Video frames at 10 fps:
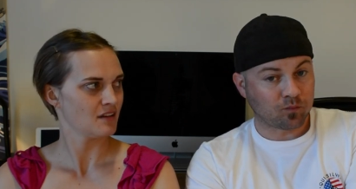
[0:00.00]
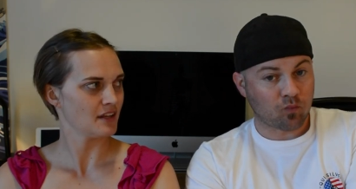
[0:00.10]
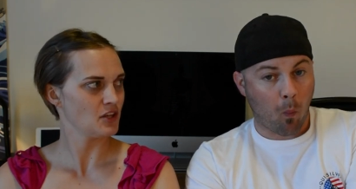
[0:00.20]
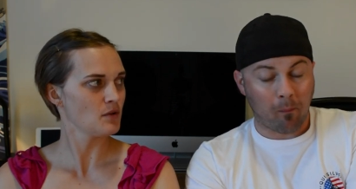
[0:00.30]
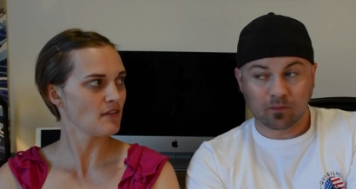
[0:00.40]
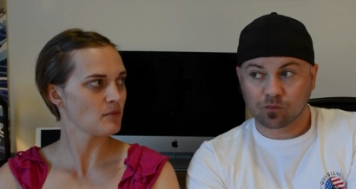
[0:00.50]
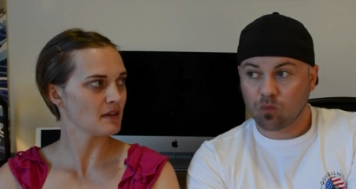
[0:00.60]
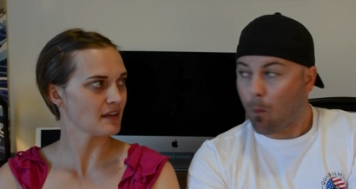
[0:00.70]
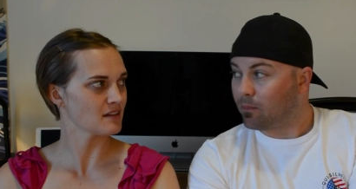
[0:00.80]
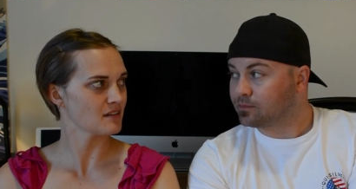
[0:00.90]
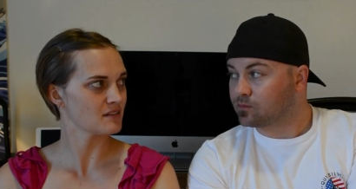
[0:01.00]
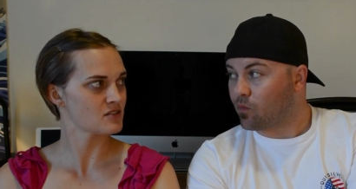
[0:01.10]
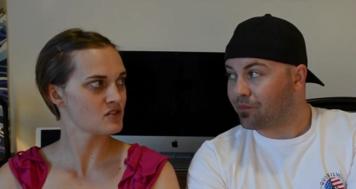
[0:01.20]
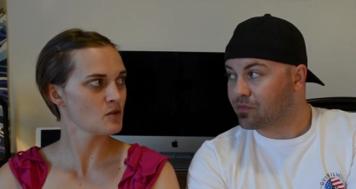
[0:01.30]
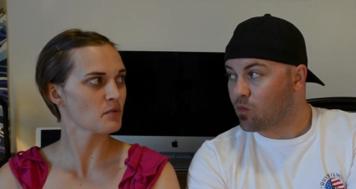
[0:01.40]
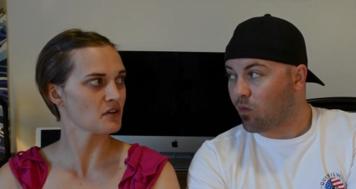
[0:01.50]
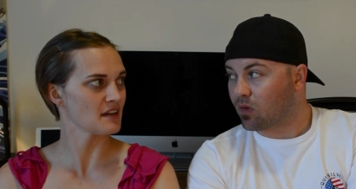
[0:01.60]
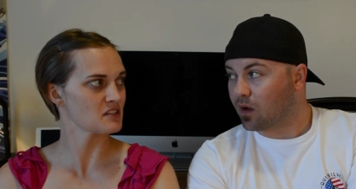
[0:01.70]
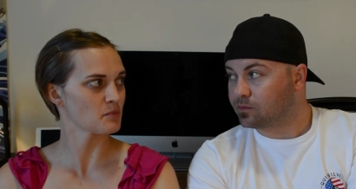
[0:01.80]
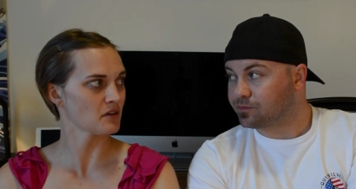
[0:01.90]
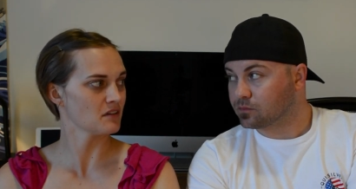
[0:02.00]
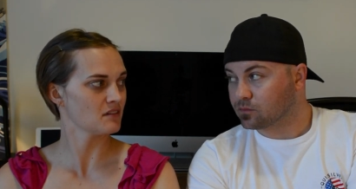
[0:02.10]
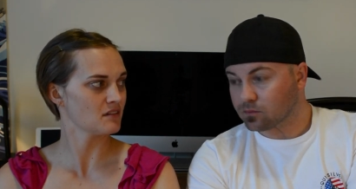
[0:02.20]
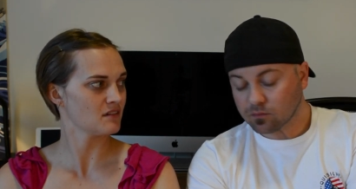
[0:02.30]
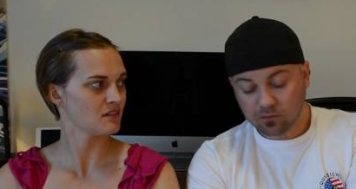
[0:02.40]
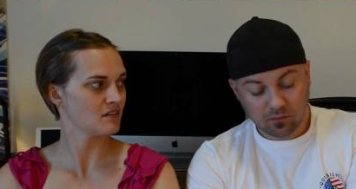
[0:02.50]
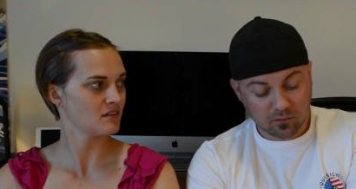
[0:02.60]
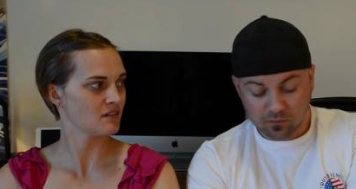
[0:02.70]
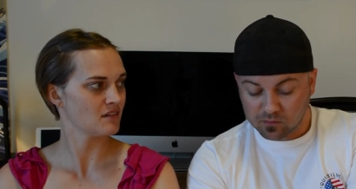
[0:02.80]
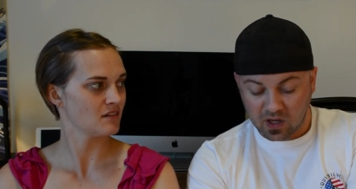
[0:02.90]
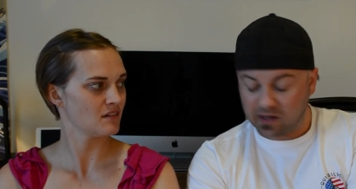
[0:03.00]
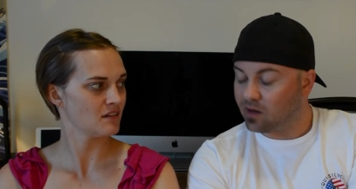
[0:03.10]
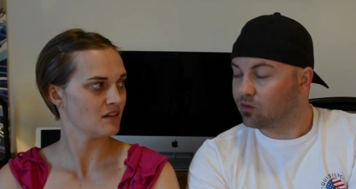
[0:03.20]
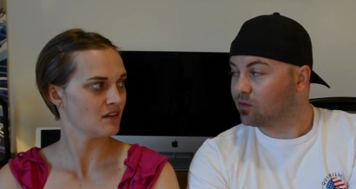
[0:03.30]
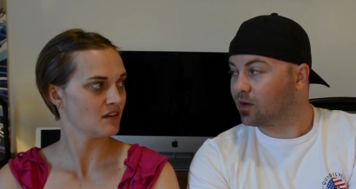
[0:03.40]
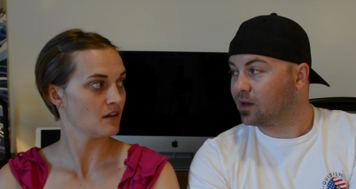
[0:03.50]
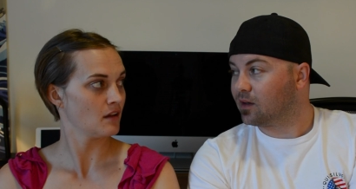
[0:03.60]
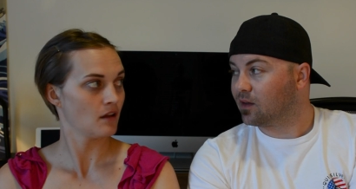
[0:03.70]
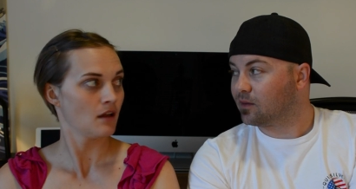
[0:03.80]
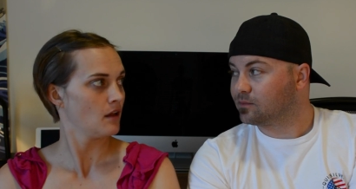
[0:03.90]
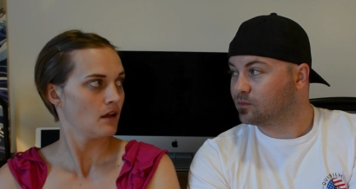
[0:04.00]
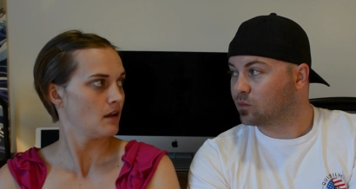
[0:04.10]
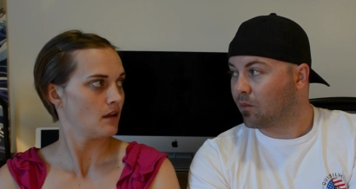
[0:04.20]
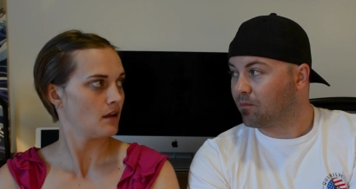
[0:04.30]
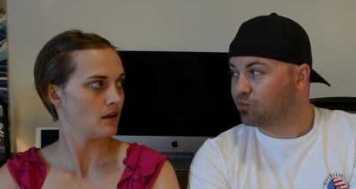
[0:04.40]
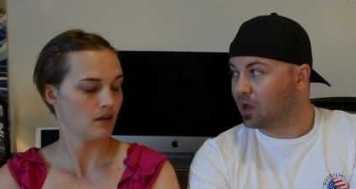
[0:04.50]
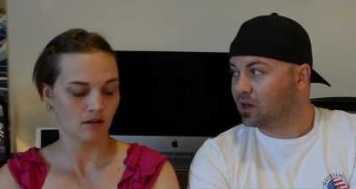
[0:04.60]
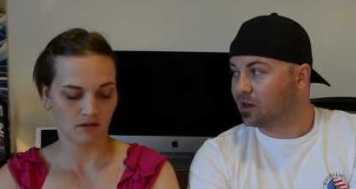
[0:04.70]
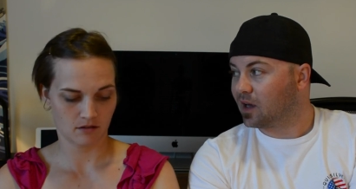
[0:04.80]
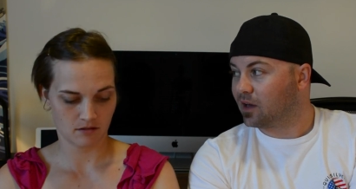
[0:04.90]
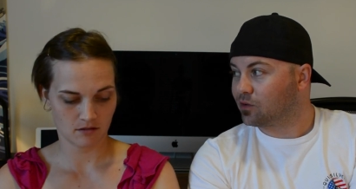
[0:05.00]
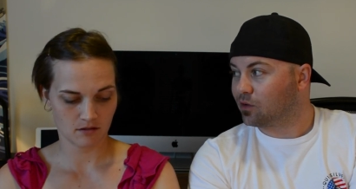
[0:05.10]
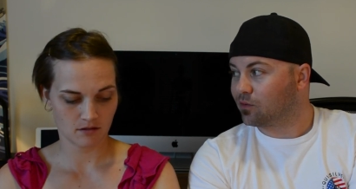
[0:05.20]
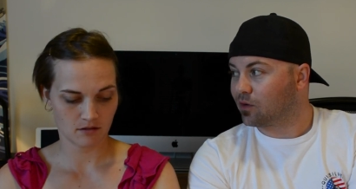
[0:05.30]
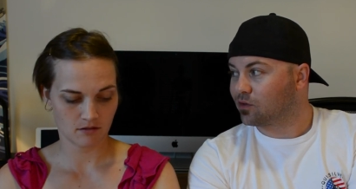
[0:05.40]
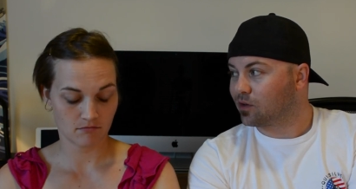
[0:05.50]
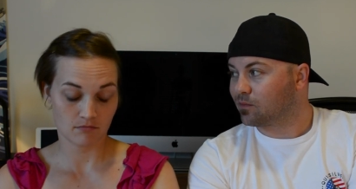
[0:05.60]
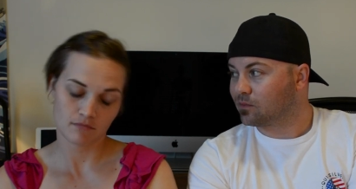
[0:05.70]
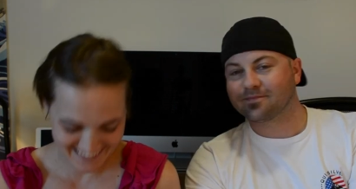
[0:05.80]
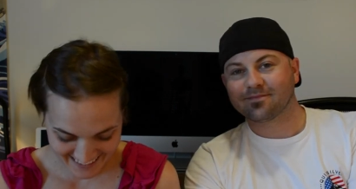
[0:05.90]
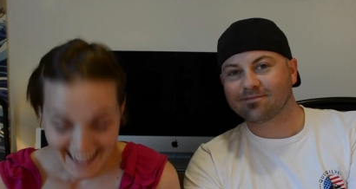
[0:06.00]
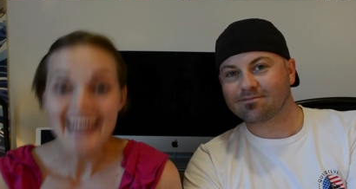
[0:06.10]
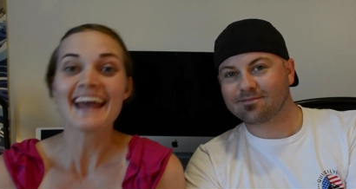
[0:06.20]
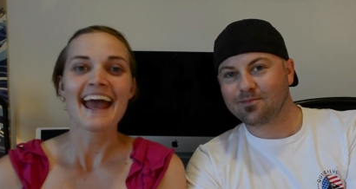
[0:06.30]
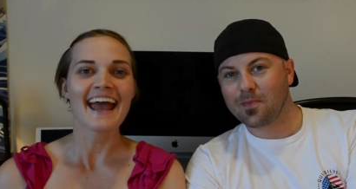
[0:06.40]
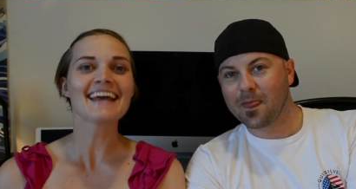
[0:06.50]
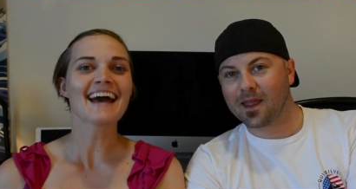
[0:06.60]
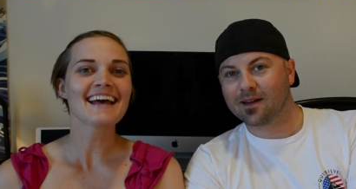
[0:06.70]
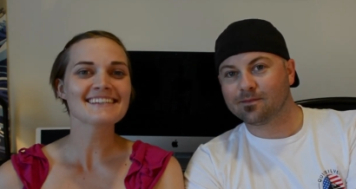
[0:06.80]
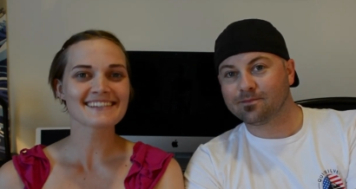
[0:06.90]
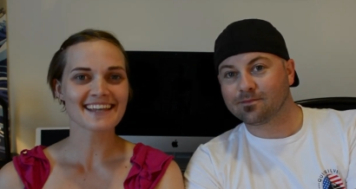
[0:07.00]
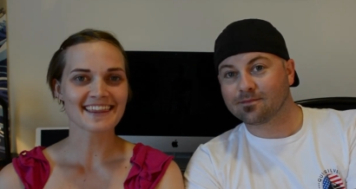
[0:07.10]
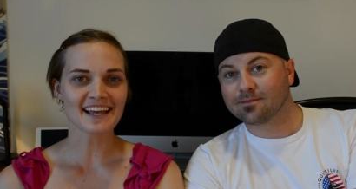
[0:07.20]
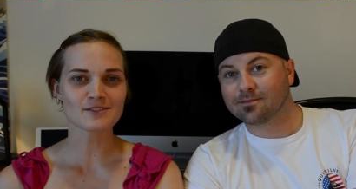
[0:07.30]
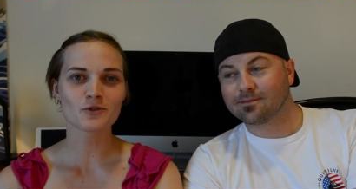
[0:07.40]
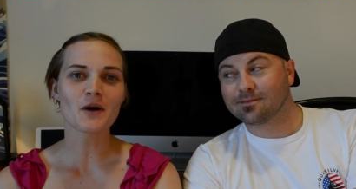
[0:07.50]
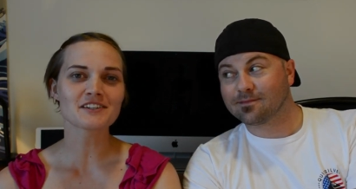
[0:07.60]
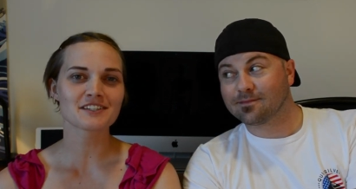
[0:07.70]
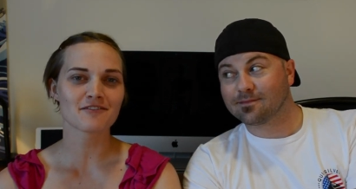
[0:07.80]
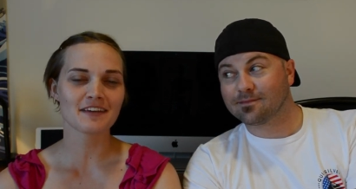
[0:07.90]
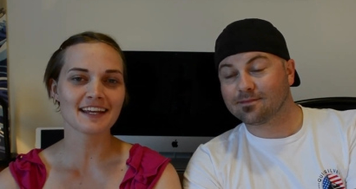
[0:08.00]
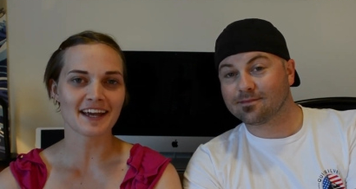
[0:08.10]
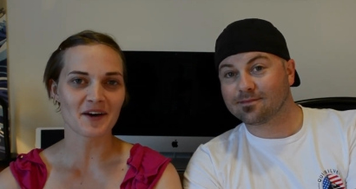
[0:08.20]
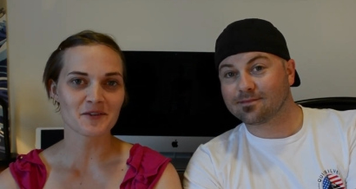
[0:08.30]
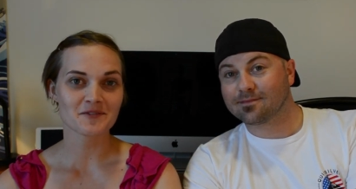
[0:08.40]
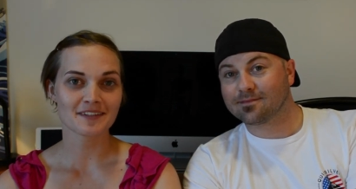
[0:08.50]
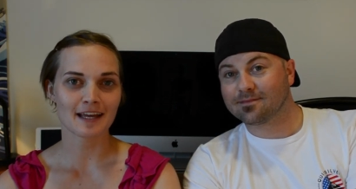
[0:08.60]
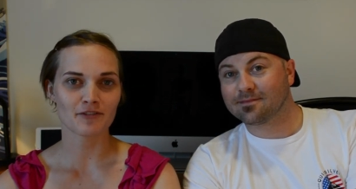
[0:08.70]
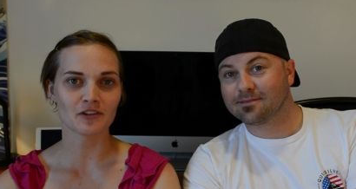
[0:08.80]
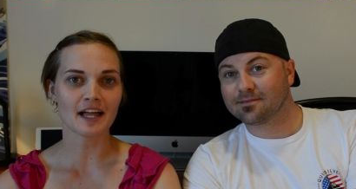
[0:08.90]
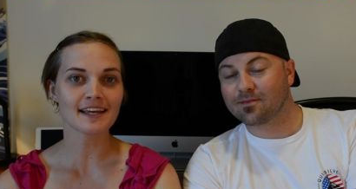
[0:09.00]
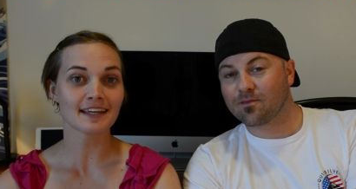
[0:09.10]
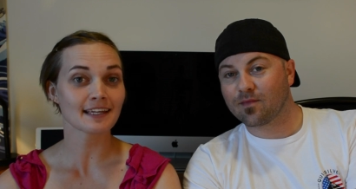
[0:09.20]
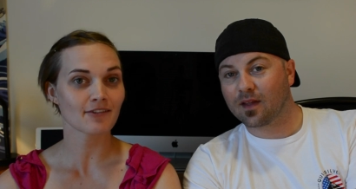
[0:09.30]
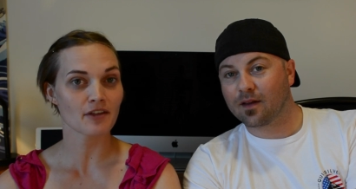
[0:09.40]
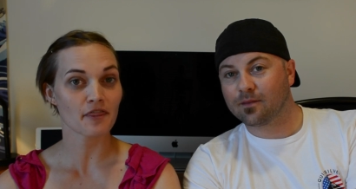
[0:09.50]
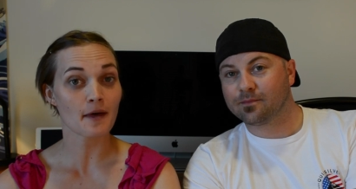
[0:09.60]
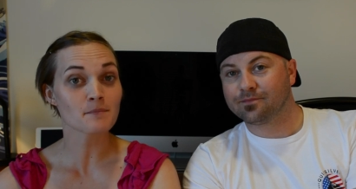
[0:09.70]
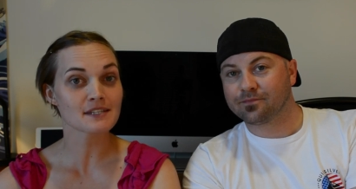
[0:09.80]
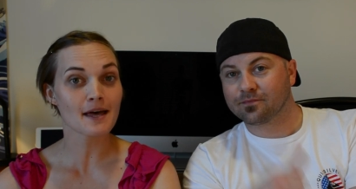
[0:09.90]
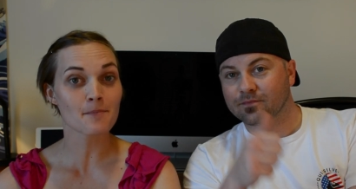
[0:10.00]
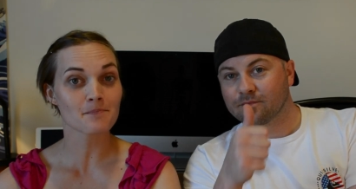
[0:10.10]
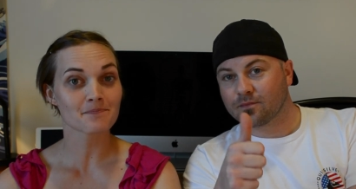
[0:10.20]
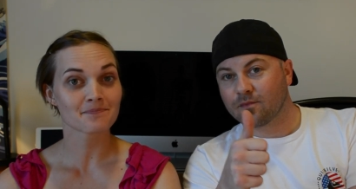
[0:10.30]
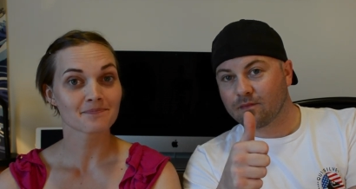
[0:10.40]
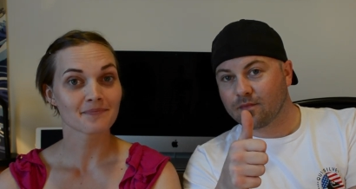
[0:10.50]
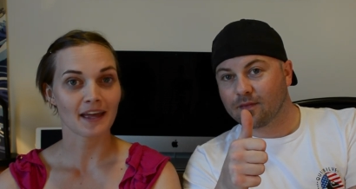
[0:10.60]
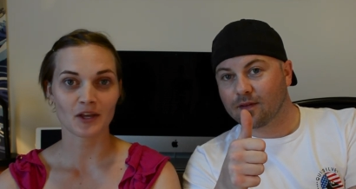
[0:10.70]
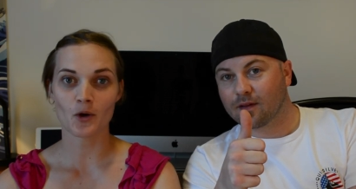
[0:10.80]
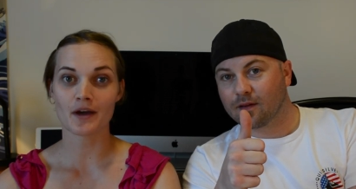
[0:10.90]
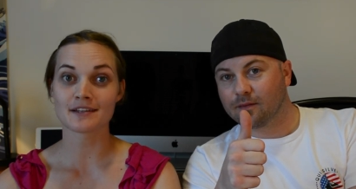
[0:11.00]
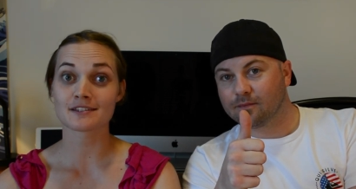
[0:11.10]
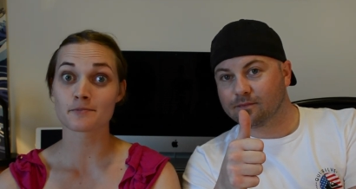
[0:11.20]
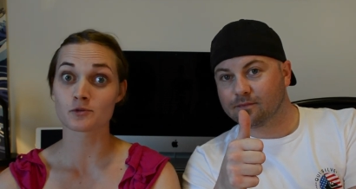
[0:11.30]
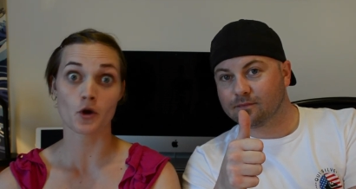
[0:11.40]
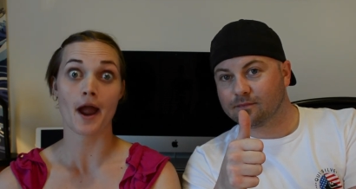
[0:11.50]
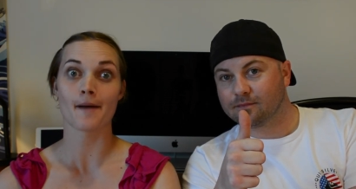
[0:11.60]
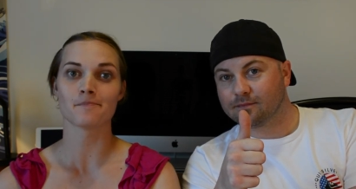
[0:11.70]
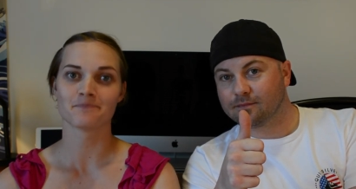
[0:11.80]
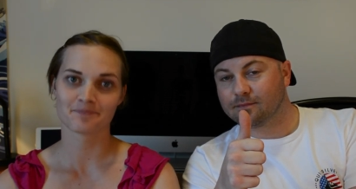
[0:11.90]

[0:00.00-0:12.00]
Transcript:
Speaker 1: Like, you'd have to be, like, super desperate. I'd never fucking eat that. I need a cat turd first.
Speaker 2: Hey guys, thanks for watching the video. If you like it, give it a thumbs up and go ahead and subscribe.